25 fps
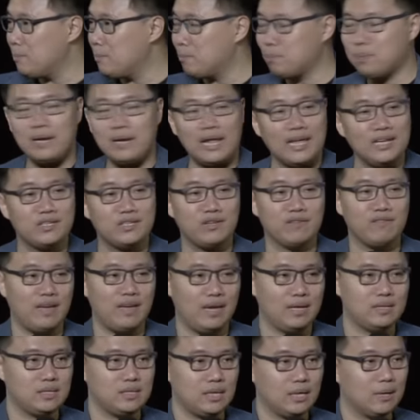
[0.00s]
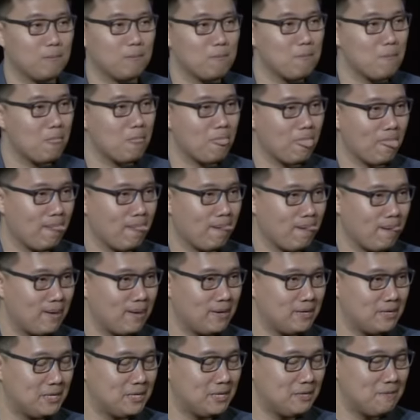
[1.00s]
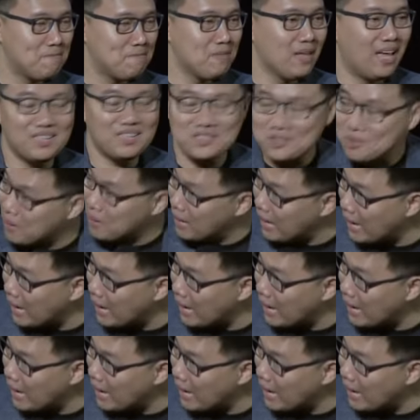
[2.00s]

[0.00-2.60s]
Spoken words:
place of Isaac. And so